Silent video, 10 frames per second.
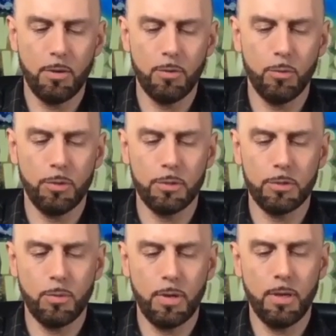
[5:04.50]
do it this
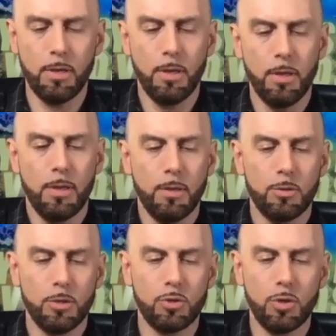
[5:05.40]
way.
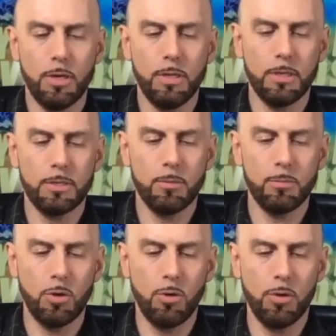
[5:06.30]
Just trying to get some
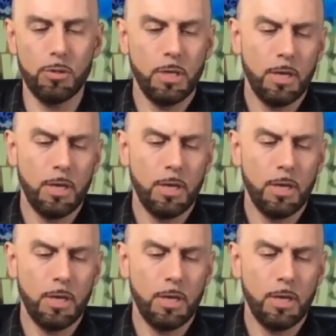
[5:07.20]
turns.